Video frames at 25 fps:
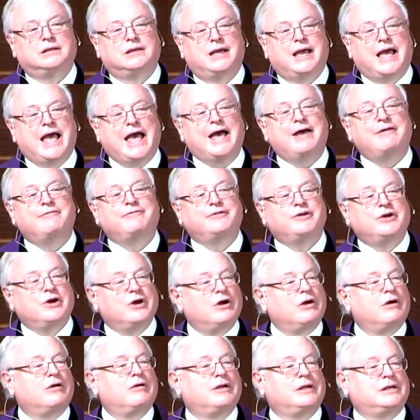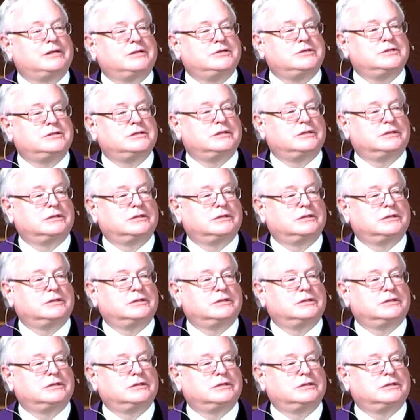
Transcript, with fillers: Have courage,